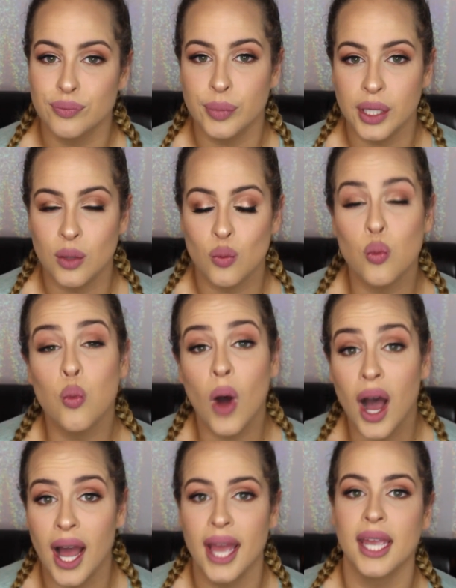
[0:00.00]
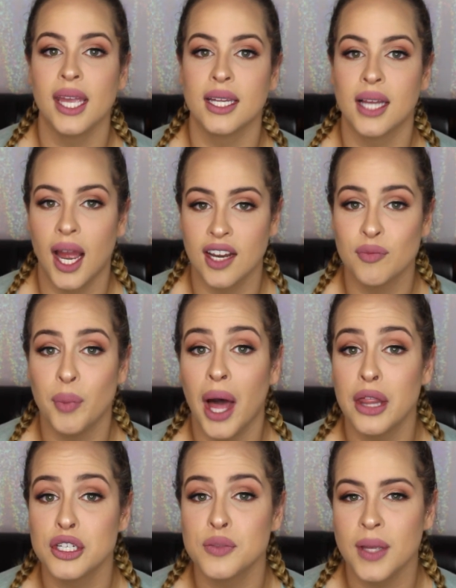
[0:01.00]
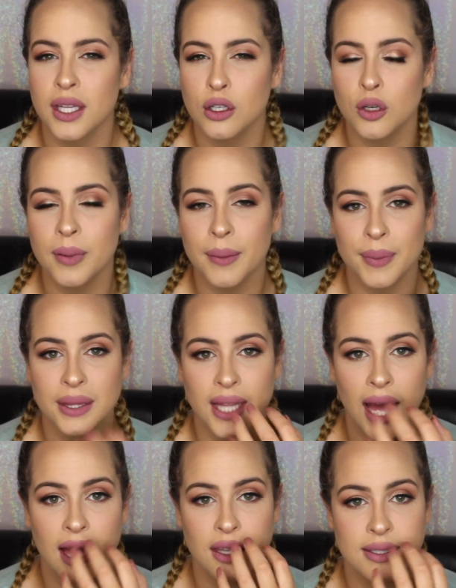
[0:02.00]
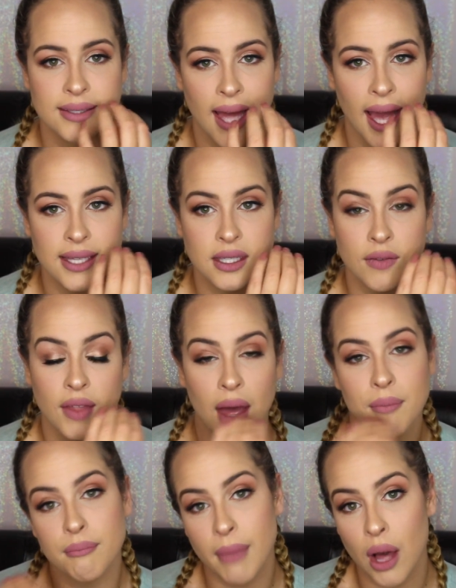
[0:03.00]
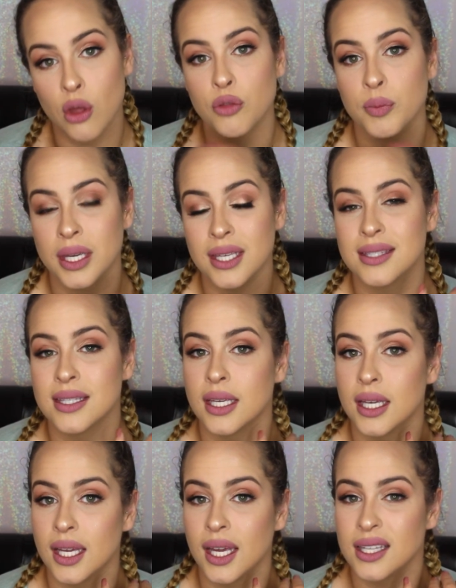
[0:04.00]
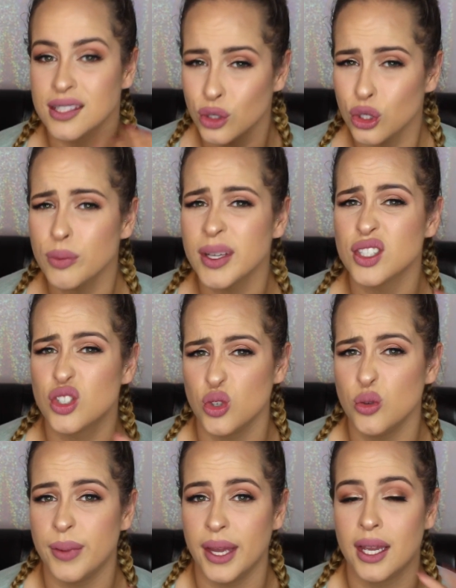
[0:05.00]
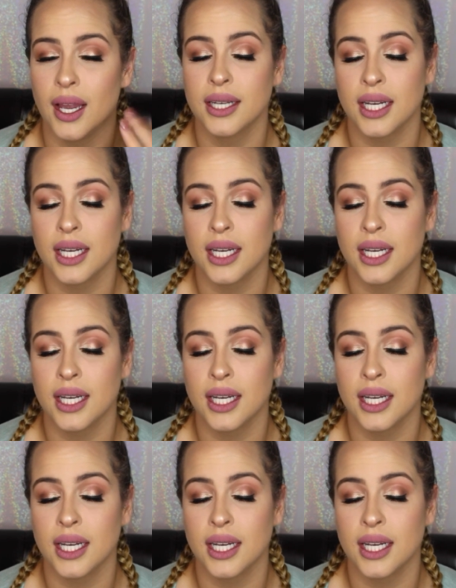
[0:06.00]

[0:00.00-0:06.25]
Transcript: be why it kind of bothers me a little bit, but that size of that mouthpiece, it's a little bit too big.